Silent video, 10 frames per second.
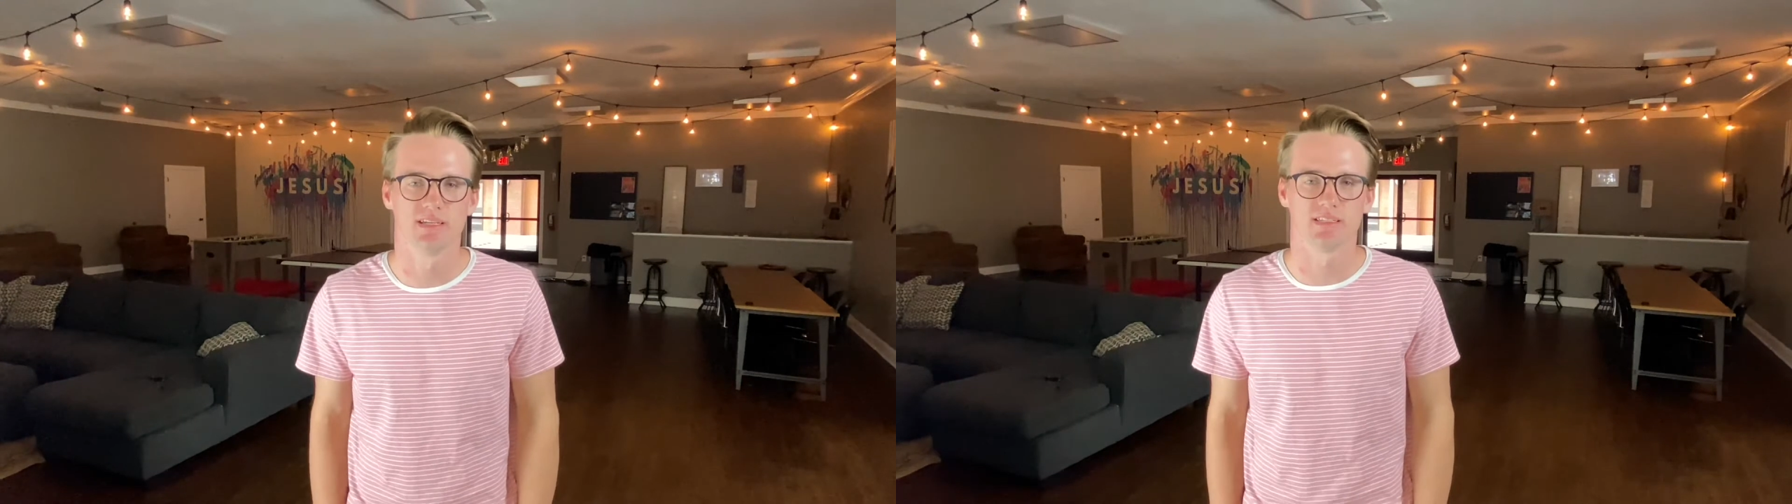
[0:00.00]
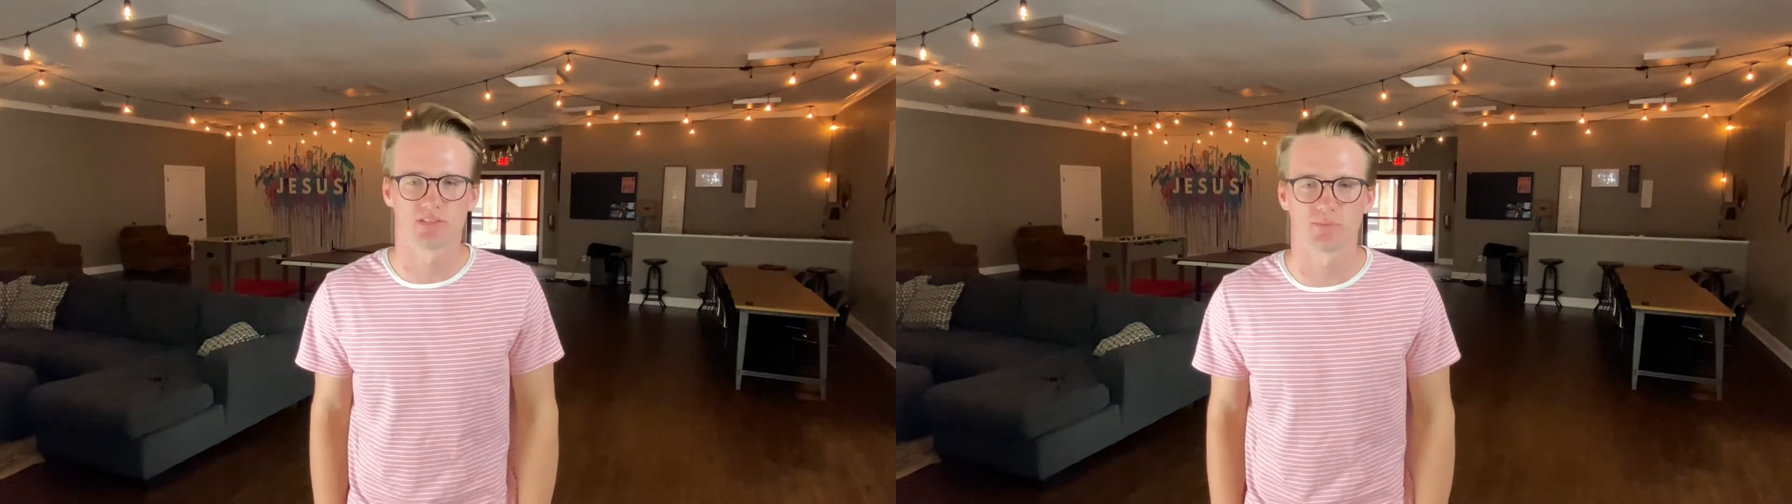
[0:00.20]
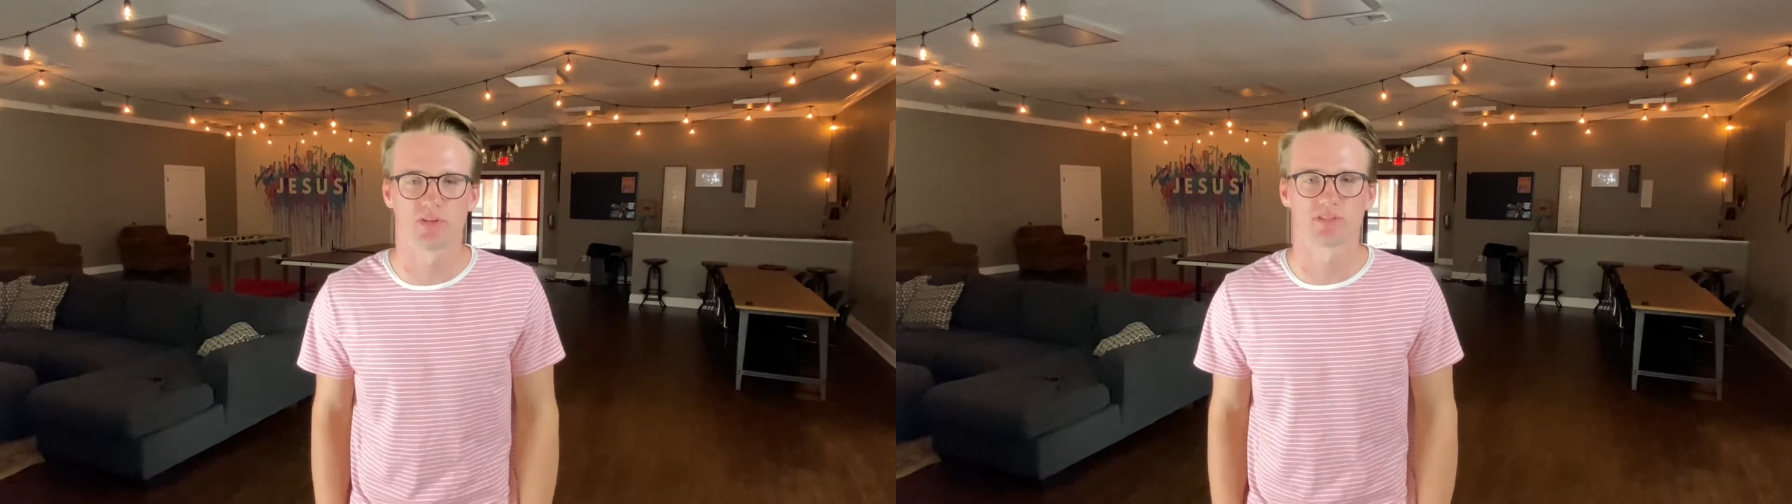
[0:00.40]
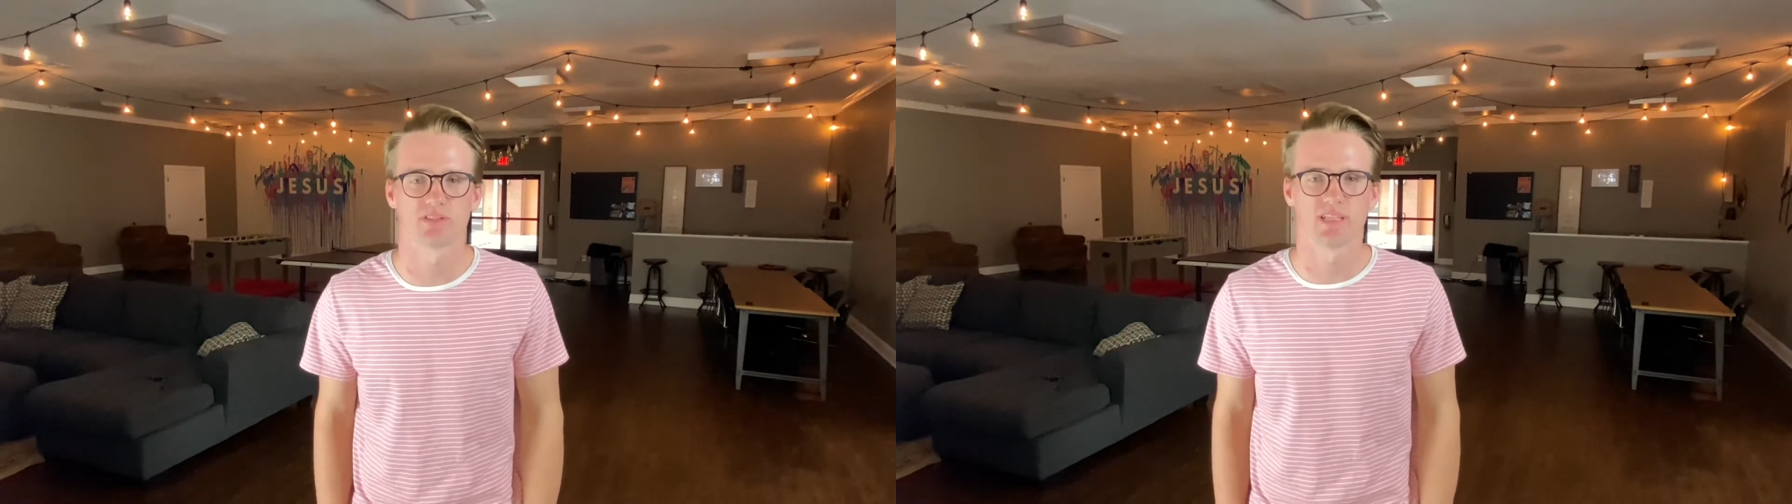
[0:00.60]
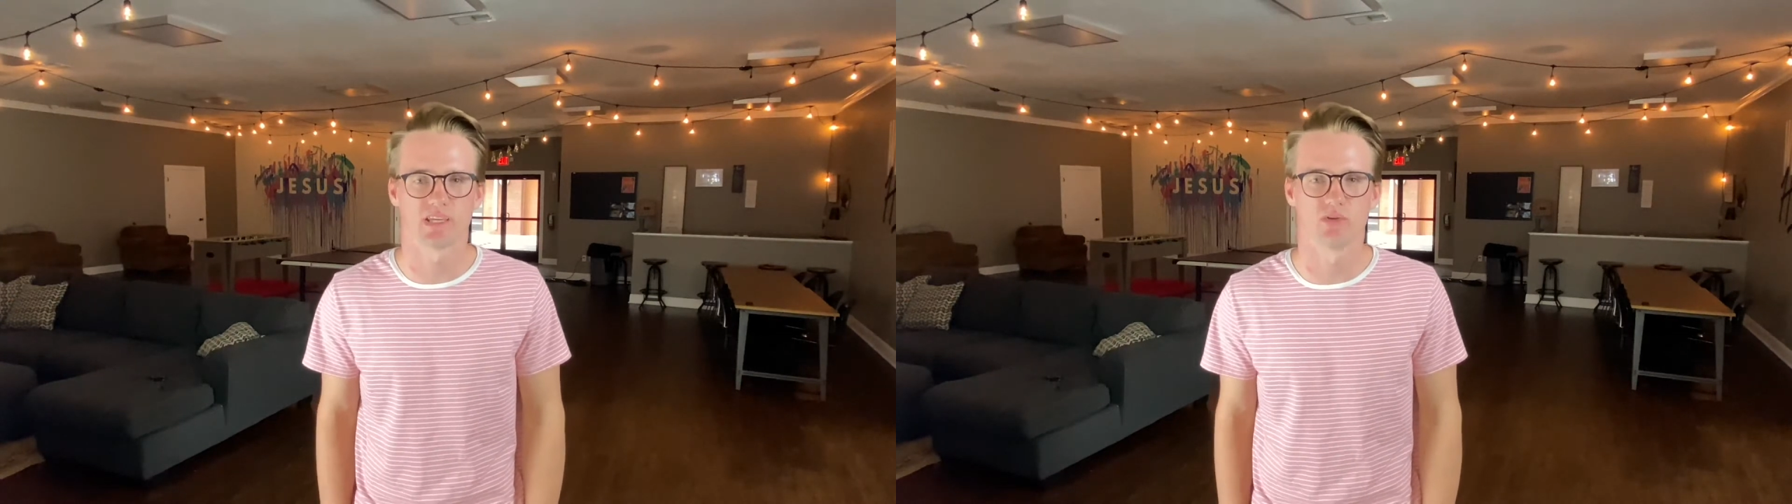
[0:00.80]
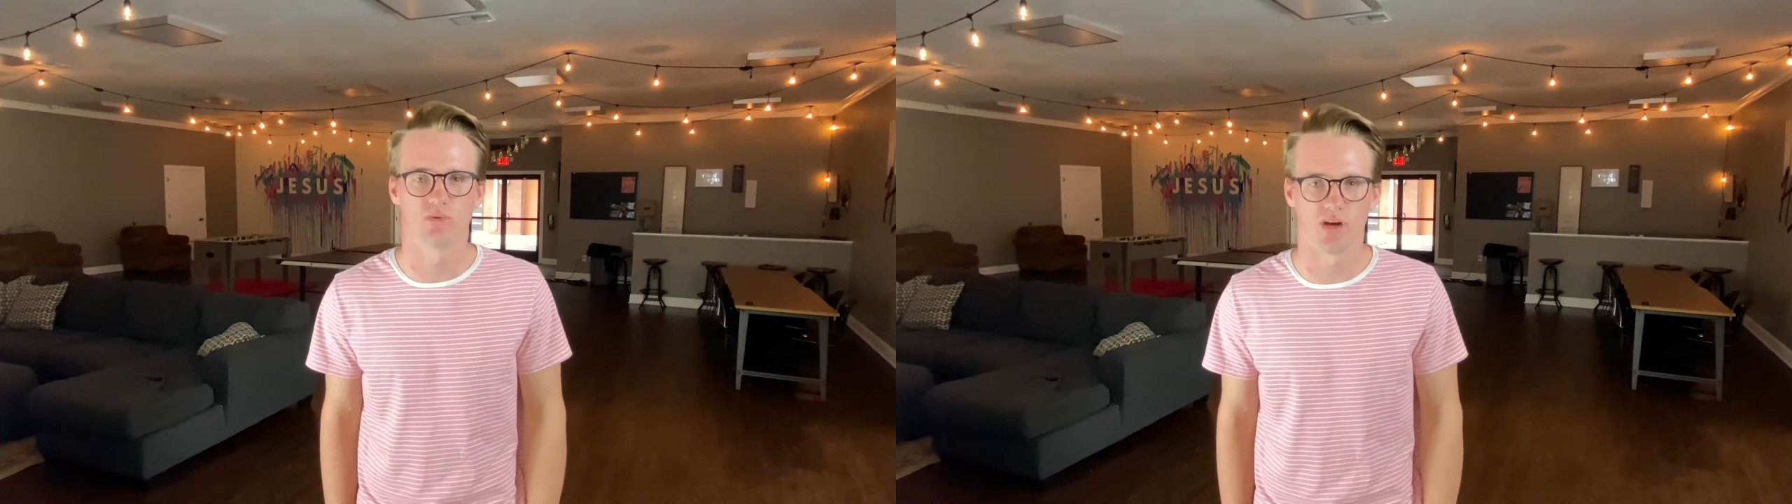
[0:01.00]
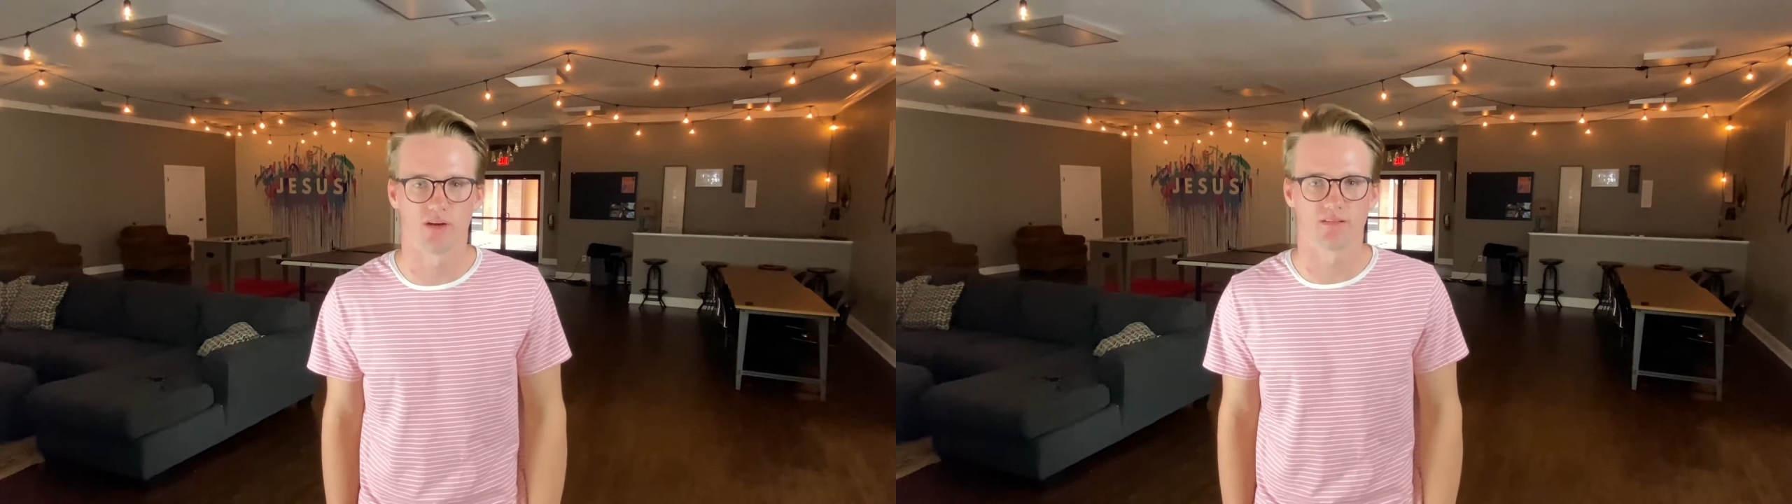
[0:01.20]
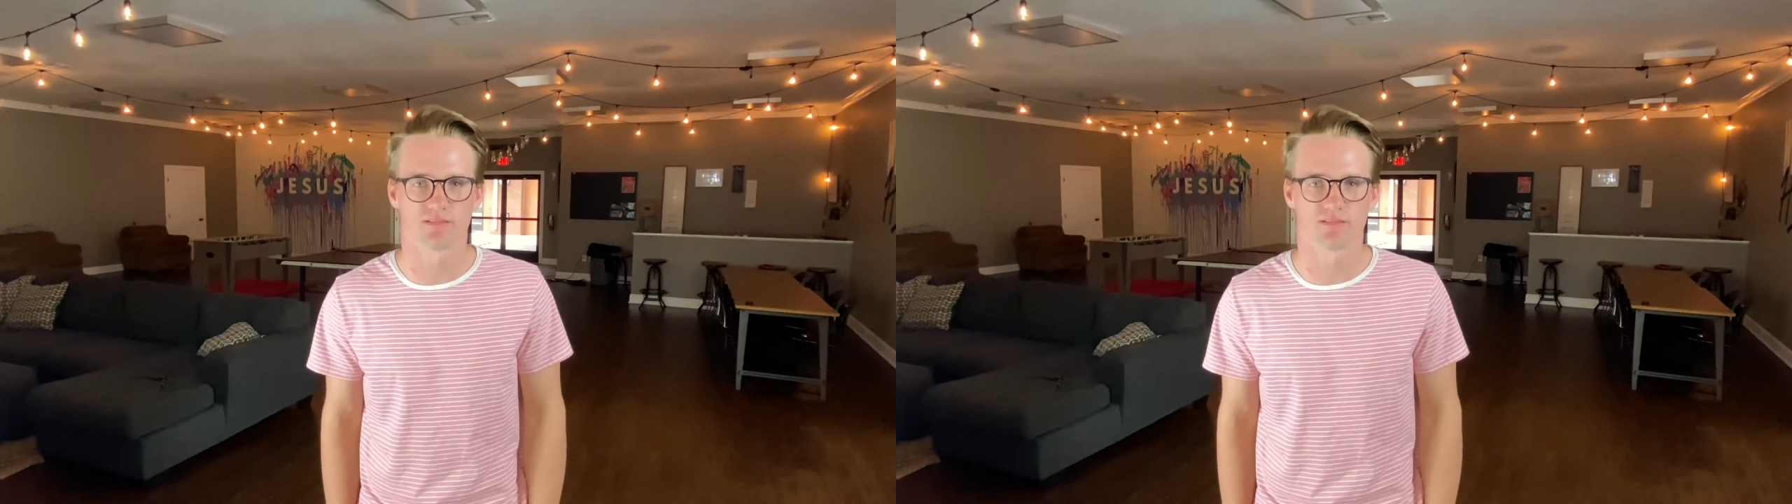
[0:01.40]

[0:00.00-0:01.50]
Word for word: is the person that you wronged,